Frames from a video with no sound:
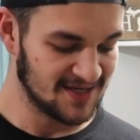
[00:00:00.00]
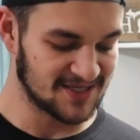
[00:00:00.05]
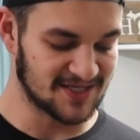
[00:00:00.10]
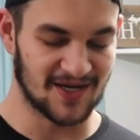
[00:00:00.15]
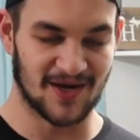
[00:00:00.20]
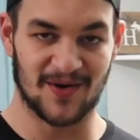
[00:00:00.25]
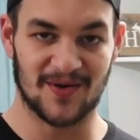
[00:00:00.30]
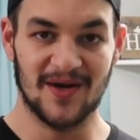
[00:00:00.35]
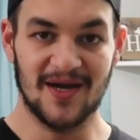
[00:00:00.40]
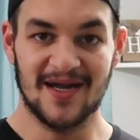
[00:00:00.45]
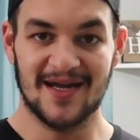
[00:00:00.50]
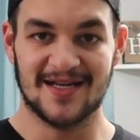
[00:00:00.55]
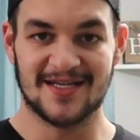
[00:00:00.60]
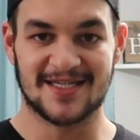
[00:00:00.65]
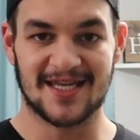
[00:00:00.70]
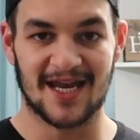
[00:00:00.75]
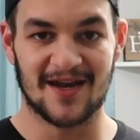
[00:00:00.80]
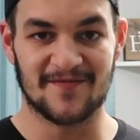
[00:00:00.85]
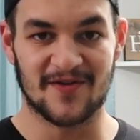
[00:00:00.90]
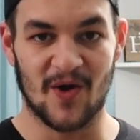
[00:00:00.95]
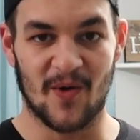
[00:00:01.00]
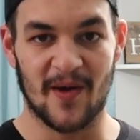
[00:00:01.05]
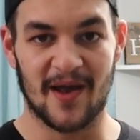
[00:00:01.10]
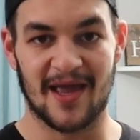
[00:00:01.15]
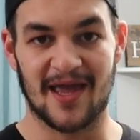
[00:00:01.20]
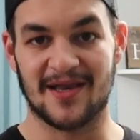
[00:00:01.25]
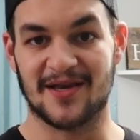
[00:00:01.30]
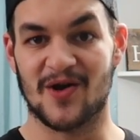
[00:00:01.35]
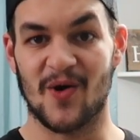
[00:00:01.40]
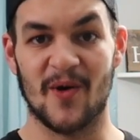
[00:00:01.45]
So instead of
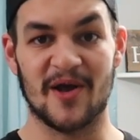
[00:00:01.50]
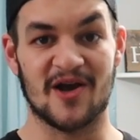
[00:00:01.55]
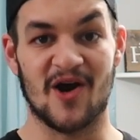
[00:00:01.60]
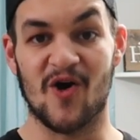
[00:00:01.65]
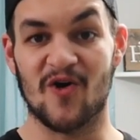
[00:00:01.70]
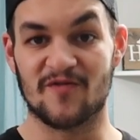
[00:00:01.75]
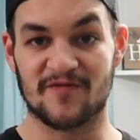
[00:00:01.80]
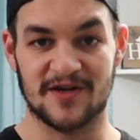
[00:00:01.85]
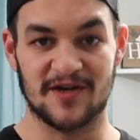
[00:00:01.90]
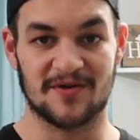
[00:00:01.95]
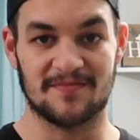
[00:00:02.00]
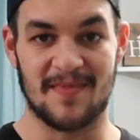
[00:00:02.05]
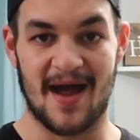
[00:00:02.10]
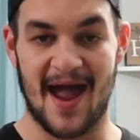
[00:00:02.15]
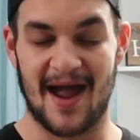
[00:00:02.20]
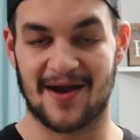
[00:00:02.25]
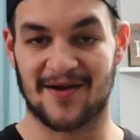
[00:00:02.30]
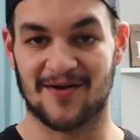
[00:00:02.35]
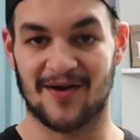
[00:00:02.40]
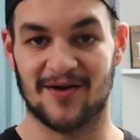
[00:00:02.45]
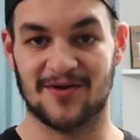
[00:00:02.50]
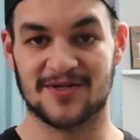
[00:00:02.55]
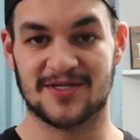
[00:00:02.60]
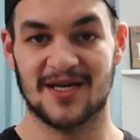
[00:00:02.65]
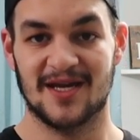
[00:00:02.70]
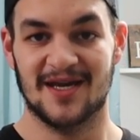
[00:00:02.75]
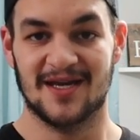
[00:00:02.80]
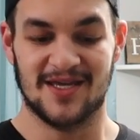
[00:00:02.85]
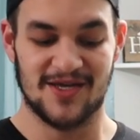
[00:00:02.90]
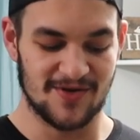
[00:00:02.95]
going and going over your
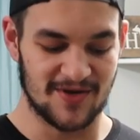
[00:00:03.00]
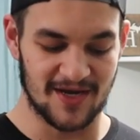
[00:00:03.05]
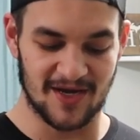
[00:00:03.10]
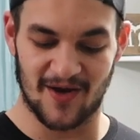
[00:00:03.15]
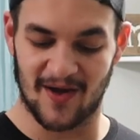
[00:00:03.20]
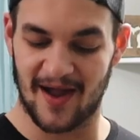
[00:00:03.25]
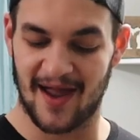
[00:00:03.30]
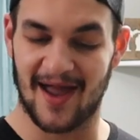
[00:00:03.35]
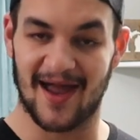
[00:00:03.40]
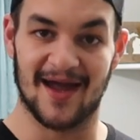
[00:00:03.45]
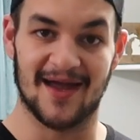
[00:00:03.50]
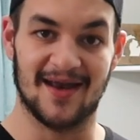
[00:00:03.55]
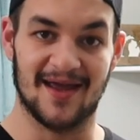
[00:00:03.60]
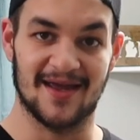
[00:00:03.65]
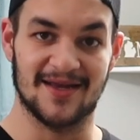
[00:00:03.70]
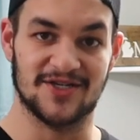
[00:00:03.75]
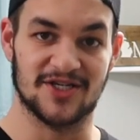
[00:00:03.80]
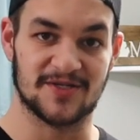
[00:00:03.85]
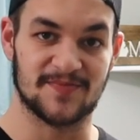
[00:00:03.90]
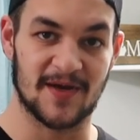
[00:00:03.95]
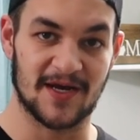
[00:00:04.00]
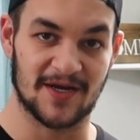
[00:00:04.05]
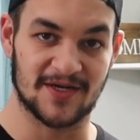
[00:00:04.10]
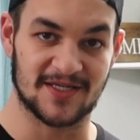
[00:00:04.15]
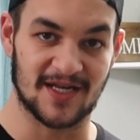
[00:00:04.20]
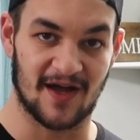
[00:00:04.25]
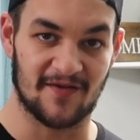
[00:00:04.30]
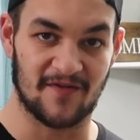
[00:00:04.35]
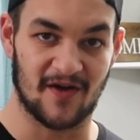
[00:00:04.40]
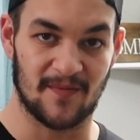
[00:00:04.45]
macros, you can go ahead and just pick
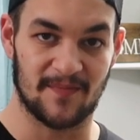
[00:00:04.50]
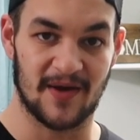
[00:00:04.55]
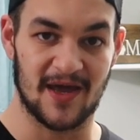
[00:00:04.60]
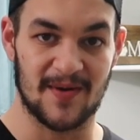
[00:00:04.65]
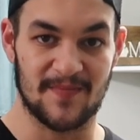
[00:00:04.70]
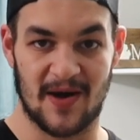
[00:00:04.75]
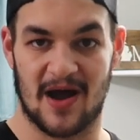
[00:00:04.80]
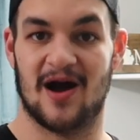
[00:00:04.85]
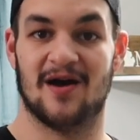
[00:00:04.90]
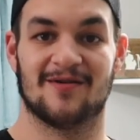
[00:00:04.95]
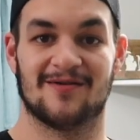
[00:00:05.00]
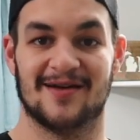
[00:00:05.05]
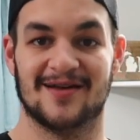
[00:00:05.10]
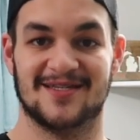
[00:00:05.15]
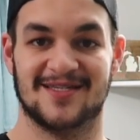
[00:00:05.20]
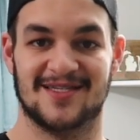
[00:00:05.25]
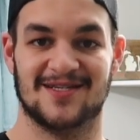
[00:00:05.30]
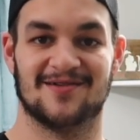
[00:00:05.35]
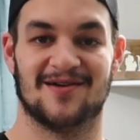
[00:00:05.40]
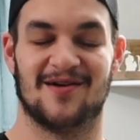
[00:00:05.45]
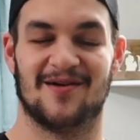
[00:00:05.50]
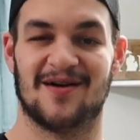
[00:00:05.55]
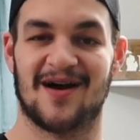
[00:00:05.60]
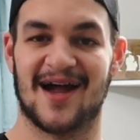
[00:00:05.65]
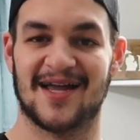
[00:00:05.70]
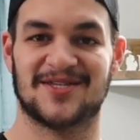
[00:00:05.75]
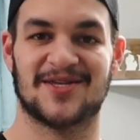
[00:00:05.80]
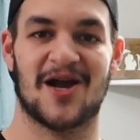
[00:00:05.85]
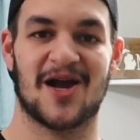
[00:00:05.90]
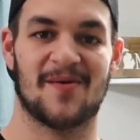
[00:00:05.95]
yourself up a Powerade Zero.
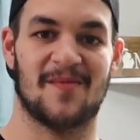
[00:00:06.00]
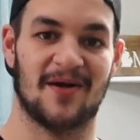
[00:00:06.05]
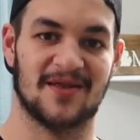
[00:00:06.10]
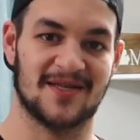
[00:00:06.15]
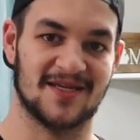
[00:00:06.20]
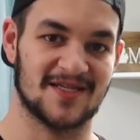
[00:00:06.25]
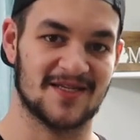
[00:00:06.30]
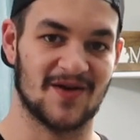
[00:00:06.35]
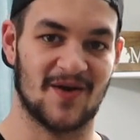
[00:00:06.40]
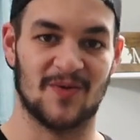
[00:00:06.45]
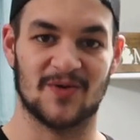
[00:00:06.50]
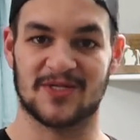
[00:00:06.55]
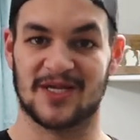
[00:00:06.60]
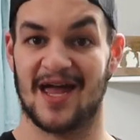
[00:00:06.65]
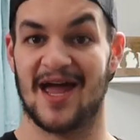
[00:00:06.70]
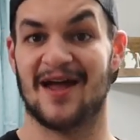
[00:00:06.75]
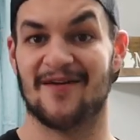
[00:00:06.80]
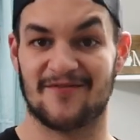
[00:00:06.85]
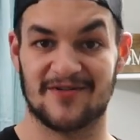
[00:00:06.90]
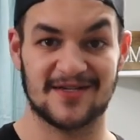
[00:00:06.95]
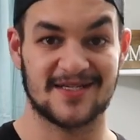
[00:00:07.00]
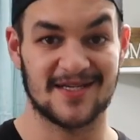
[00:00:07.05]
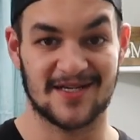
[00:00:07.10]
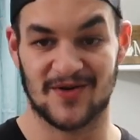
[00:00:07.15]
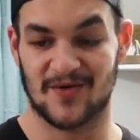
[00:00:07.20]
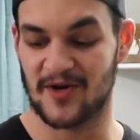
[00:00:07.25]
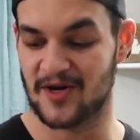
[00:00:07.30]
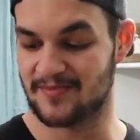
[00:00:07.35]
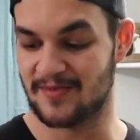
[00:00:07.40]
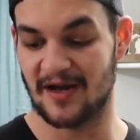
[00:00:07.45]
I talk about these in almost every
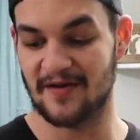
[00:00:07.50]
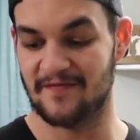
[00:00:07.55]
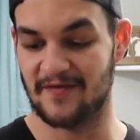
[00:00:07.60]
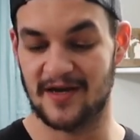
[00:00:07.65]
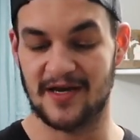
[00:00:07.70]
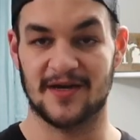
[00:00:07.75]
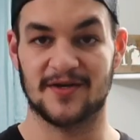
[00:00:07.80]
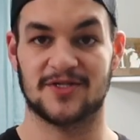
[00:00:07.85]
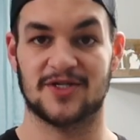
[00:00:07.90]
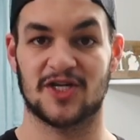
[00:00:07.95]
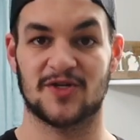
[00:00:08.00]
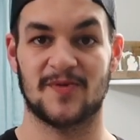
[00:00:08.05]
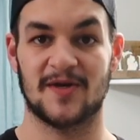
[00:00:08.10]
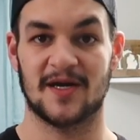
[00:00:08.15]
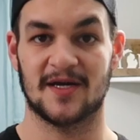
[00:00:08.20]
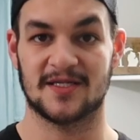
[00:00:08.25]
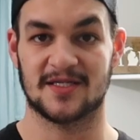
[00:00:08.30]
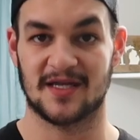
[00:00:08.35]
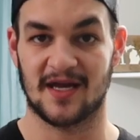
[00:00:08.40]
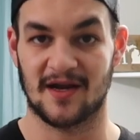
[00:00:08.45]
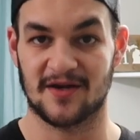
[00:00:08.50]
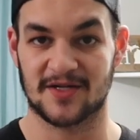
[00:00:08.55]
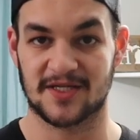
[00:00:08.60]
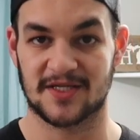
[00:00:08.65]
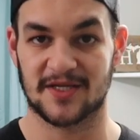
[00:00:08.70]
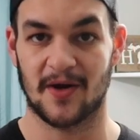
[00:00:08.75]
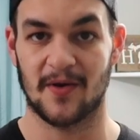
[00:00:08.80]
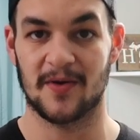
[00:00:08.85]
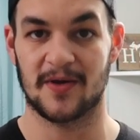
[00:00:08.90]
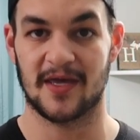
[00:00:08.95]
single one of my videos just because they are
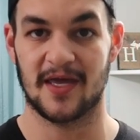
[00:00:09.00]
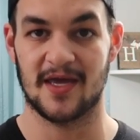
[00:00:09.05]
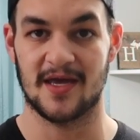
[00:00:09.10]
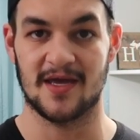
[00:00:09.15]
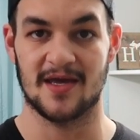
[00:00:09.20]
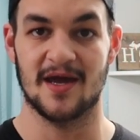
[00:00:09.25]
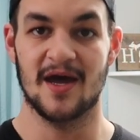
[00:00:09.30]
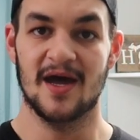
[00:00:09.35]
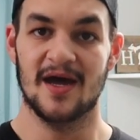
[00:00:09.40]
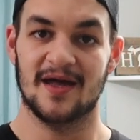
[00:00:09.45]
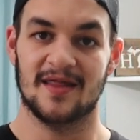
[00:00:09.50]
so key.